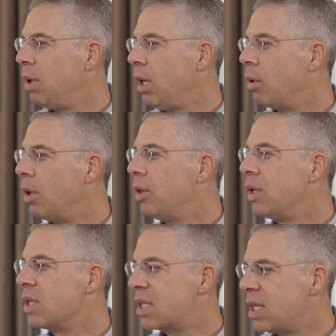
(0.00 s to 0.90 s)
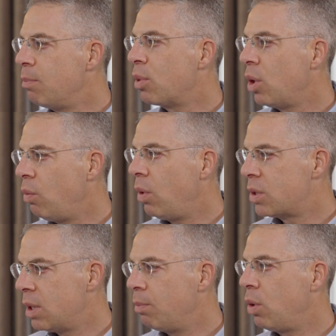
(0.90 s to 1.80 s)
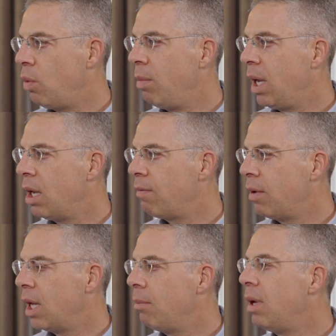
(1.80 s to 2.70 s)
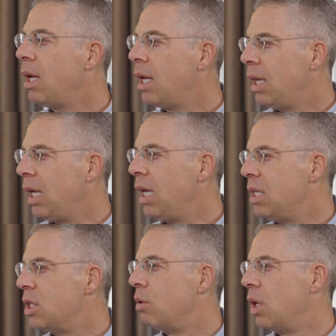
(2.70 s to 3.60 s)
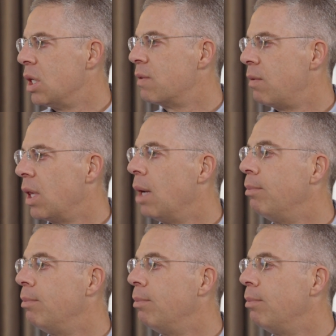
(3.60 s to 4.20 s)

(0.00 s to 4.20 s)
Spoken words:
people. The simpler we make it for them, the easier it is for them.